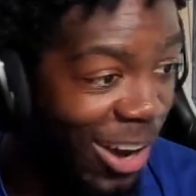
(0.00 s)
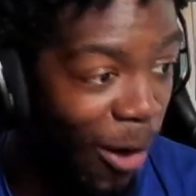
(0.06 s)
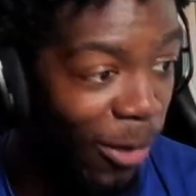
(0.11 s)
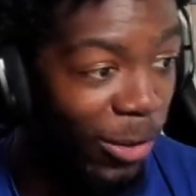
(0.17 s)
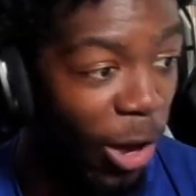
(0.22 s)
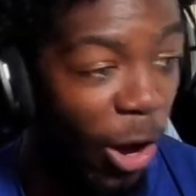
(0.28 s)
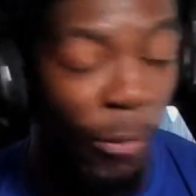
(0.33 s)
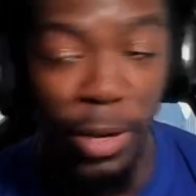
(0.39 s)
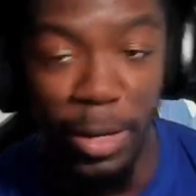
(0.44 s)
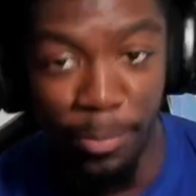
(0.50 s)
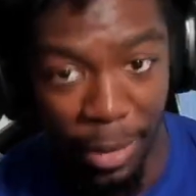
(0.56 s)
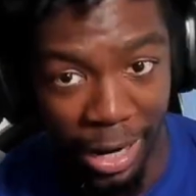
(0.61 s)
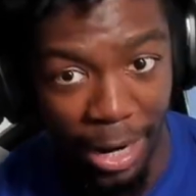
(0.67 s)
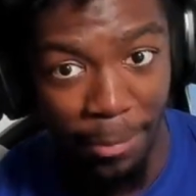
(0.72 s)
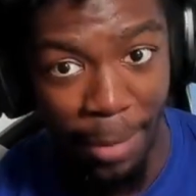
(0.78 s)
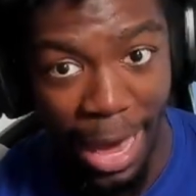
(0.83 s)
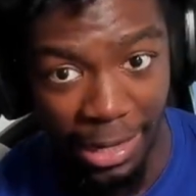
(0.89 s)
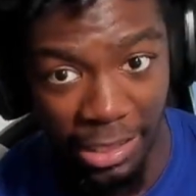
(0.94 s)
are we
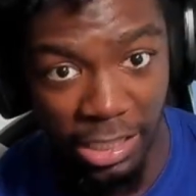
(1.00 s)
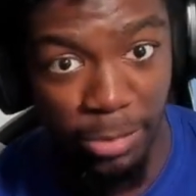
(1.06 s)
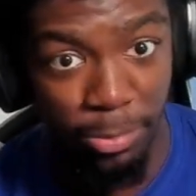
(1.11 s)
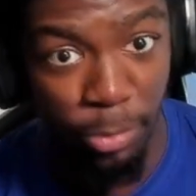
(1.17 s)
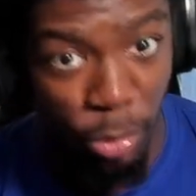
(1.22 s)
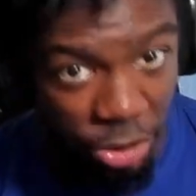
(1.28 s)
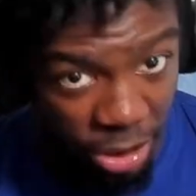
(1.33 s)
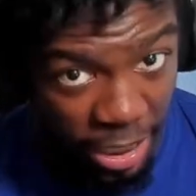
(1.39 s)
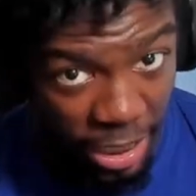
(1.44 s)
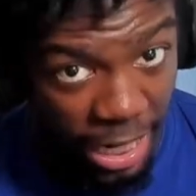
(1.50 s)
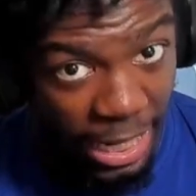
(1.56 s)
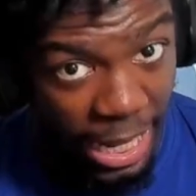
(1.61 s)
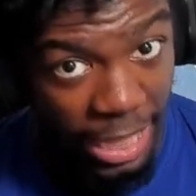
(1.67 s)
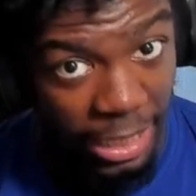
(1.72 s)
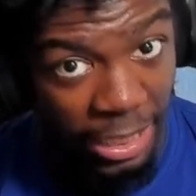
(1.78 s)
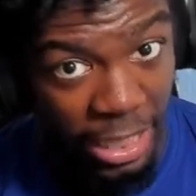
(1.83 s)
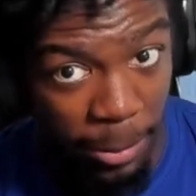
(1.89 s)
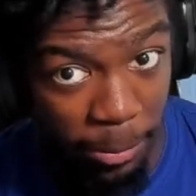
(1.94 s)
bringing back smooching and,
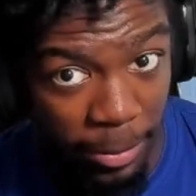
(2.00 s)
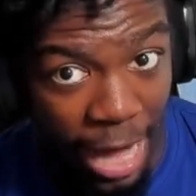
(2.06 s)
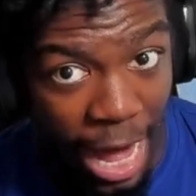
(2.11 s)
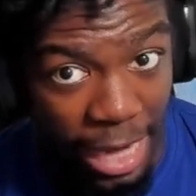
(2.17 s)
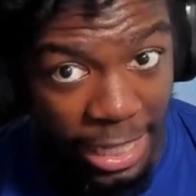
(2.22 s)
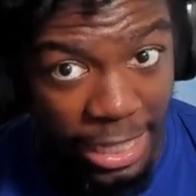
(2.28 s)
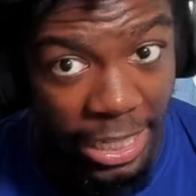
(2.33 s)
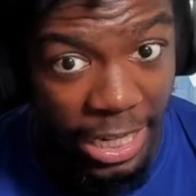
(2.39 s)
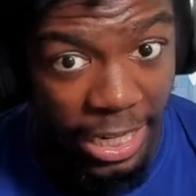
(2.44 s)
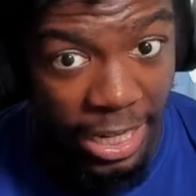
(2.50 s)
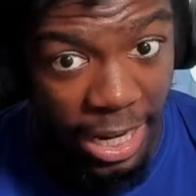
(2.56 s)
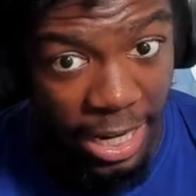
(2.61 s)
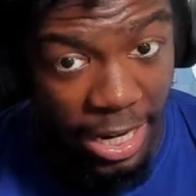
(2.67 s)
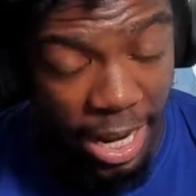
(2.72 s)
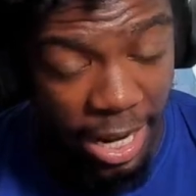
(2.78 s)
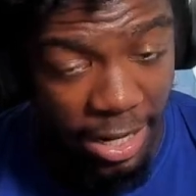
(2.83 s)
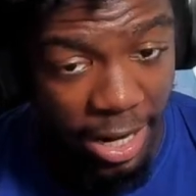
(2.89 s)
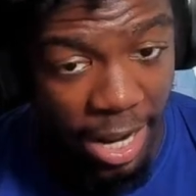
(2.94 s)
and lip locking and
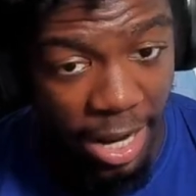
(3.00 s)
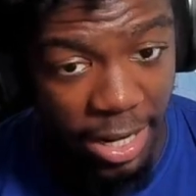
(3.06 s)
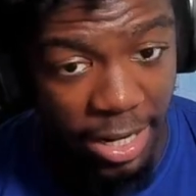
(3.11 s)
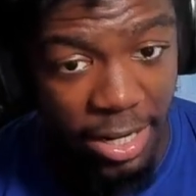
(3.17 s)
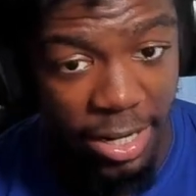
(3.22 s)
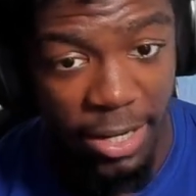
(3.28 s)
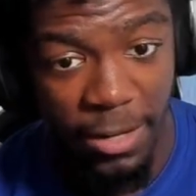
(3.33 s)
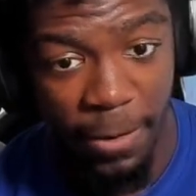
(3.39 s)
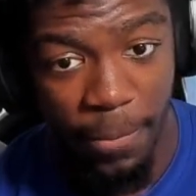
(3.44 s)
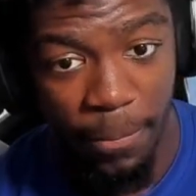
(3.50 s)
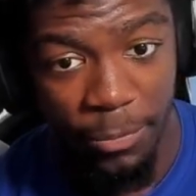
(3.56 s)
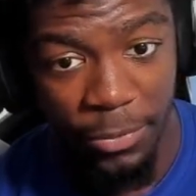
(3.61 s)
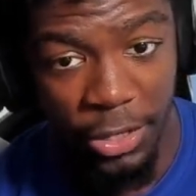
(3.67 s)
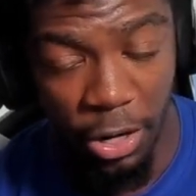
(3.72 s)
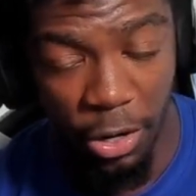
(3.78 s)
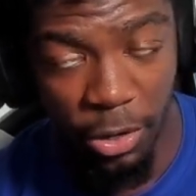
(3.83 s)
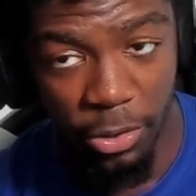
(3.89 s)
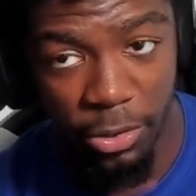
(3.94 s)
and and, and
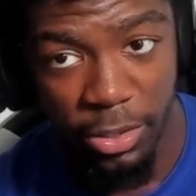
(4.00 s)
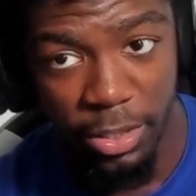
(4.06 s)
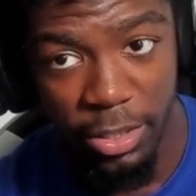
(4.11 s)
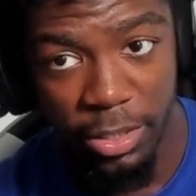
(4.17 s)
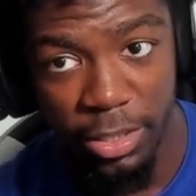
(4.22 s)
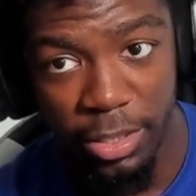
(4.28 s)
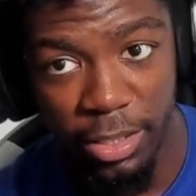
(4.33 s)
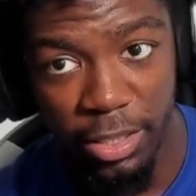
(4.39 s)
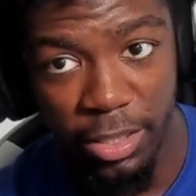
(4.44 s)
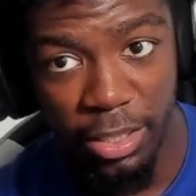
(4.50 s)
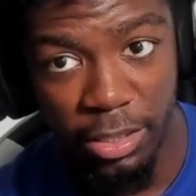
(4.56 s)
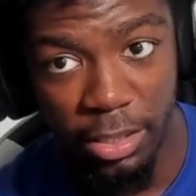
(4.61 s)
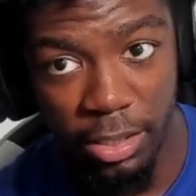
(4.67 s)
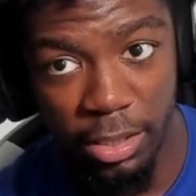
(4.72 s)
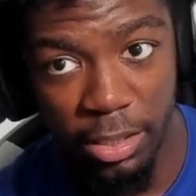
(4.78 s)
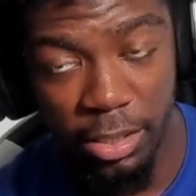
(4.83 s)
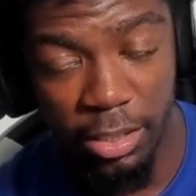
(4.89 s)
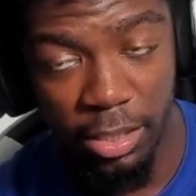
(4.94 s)
you know,
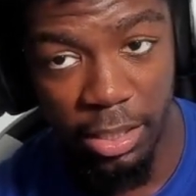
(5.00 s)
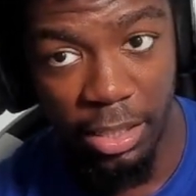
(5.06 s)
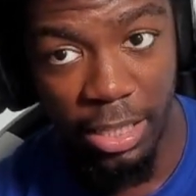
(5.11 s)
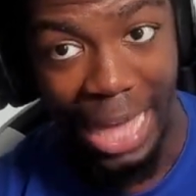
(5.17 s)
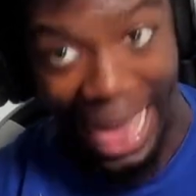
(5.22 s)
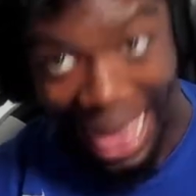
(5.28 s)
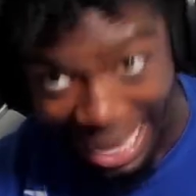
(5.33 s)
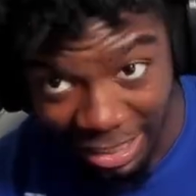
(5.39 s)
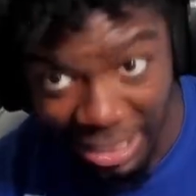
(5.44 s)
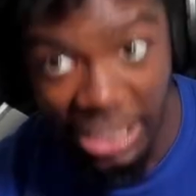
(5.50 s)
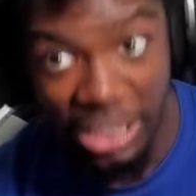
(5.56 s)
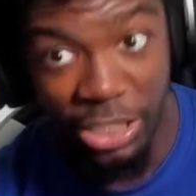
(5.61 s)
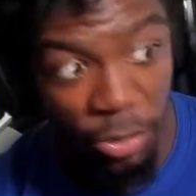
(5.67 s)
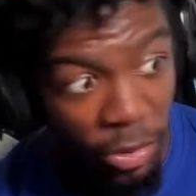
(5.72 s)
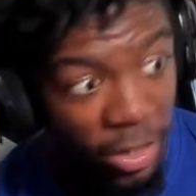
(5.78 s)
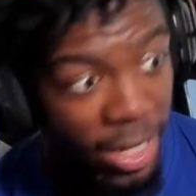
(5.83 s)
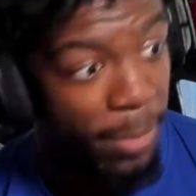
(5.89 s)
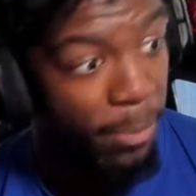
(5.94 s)
actually
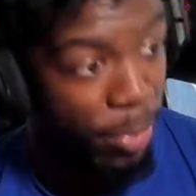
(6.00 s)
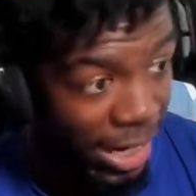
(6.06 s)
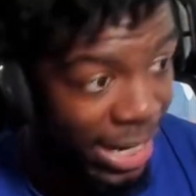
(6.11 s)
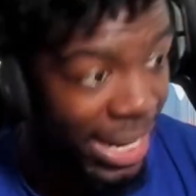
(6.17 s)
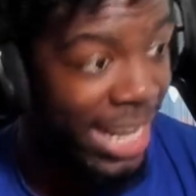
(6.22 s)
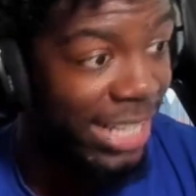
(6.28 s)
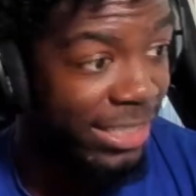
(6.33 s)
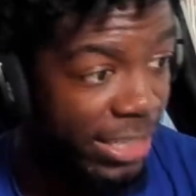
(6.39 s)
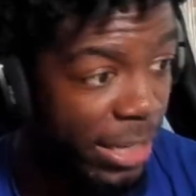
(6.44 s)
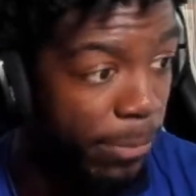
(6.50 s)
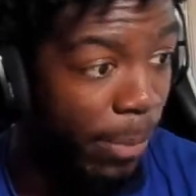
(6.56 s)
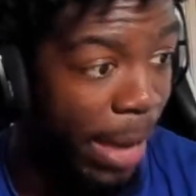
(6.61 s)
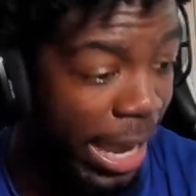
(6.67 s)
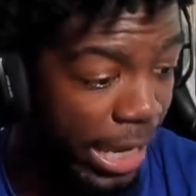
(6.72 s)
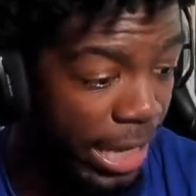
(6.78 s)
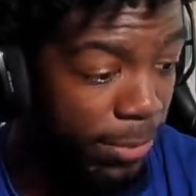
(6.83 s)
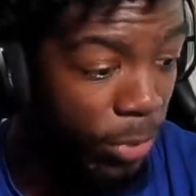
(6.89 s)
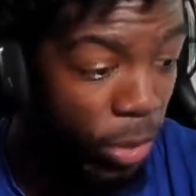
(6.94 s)
doing it, bringing that shit
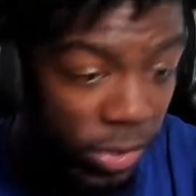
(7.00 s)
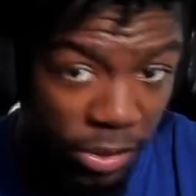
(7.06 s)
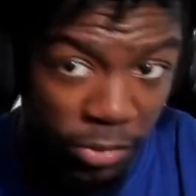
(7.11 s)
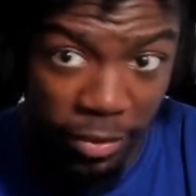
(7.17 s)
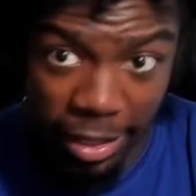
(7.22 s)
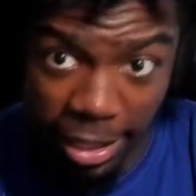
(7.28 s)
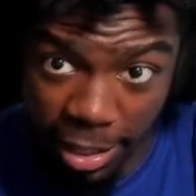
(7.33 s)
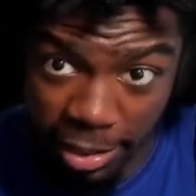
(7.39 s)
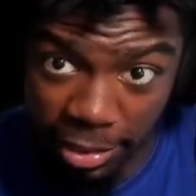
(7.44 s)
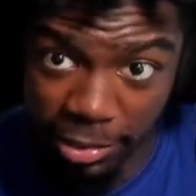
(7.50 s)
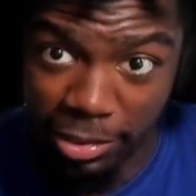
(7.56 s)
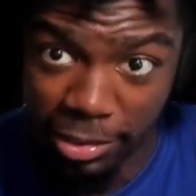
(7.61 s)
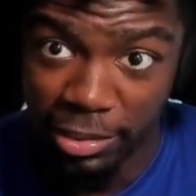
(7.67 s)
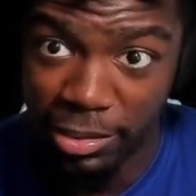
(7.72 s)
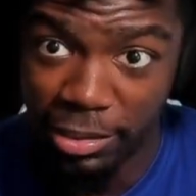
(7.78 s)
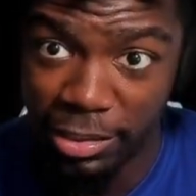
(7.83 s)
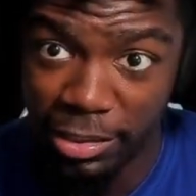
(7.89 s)
back in music videos?